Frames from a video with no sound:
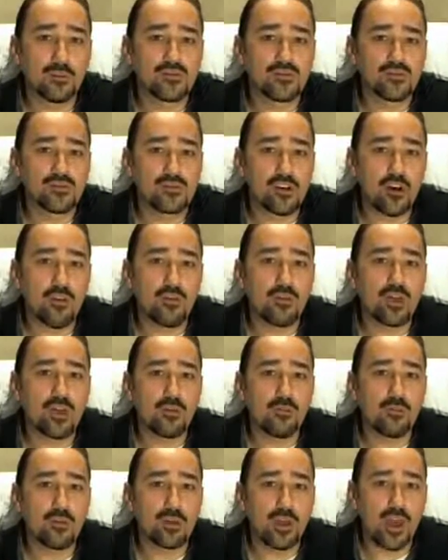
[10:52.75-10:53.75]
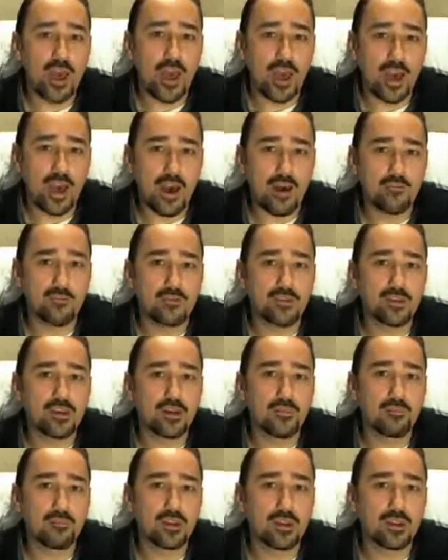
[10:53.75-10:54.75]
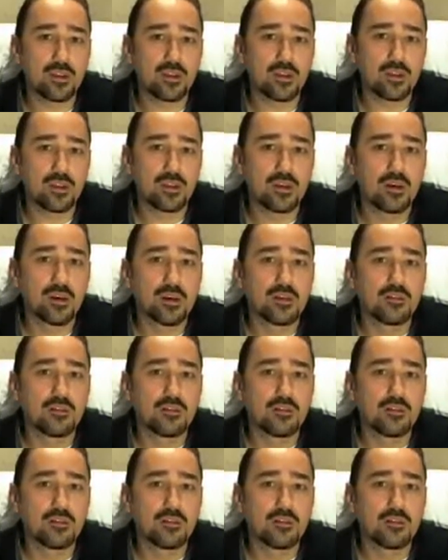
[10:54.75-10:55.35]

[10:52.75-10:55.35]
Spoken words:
so they would have the ability